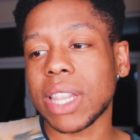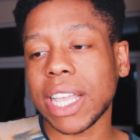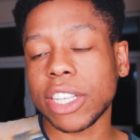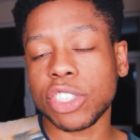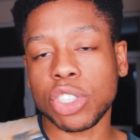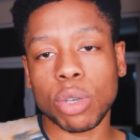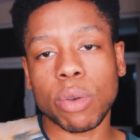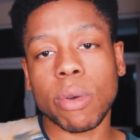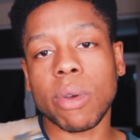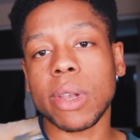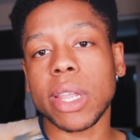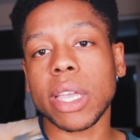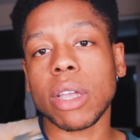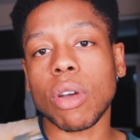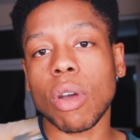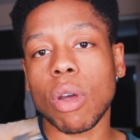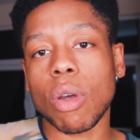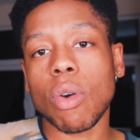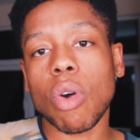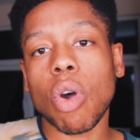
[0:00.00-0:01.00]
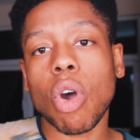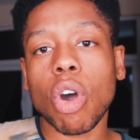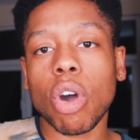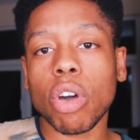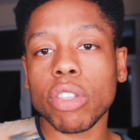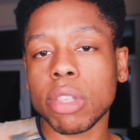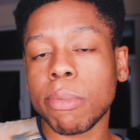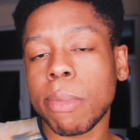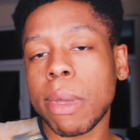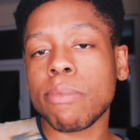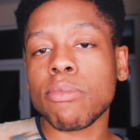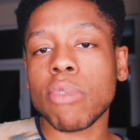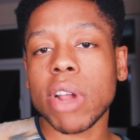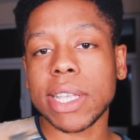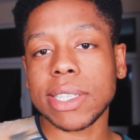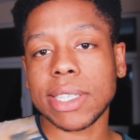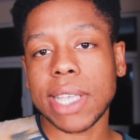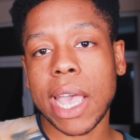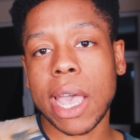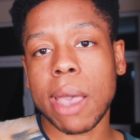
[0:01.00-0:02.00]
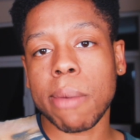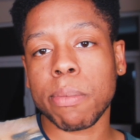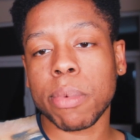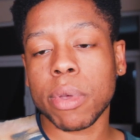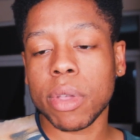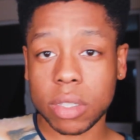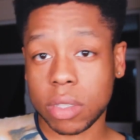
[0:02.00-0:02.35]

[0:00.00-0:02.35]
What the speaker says: like Duolingo or the Memrise app.